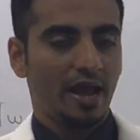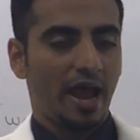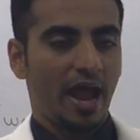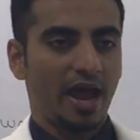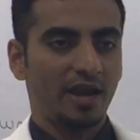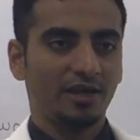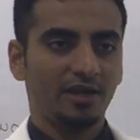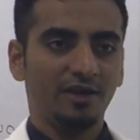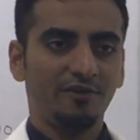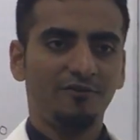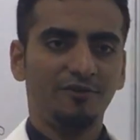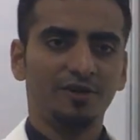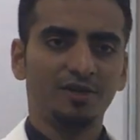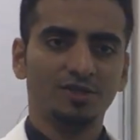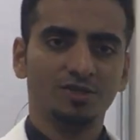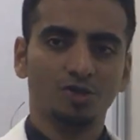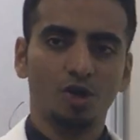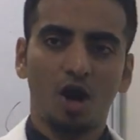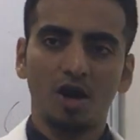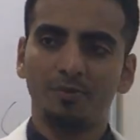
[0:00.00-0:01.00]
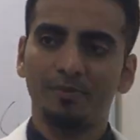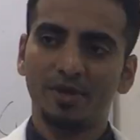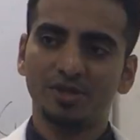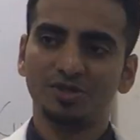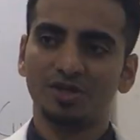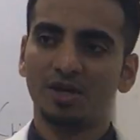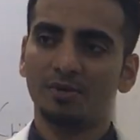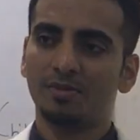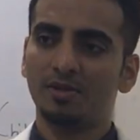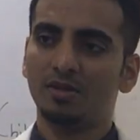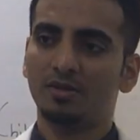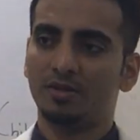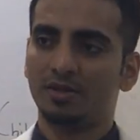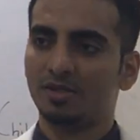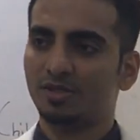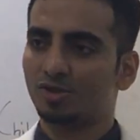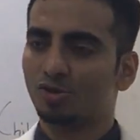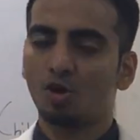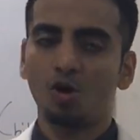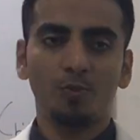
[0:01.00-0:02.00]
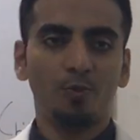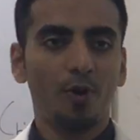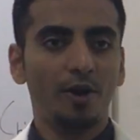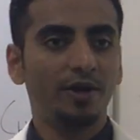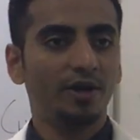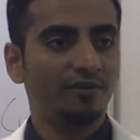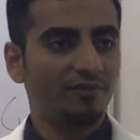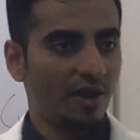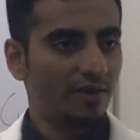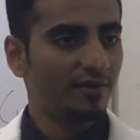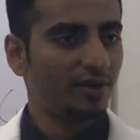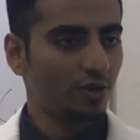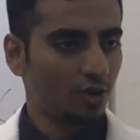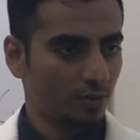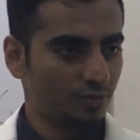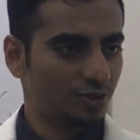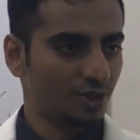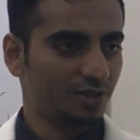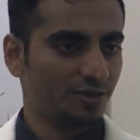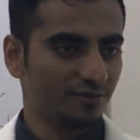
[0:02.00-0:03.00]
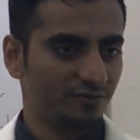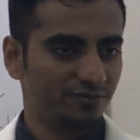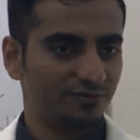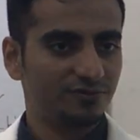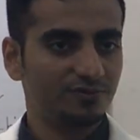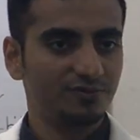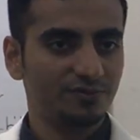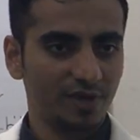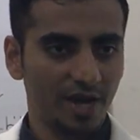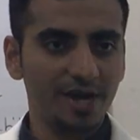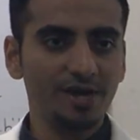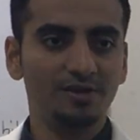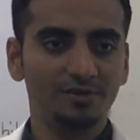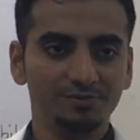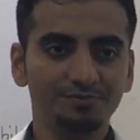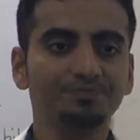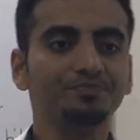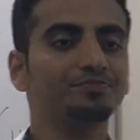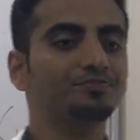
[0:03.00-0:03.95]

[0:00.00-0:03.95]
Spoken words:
And if it is not measurable, there is no point of having an objective, right?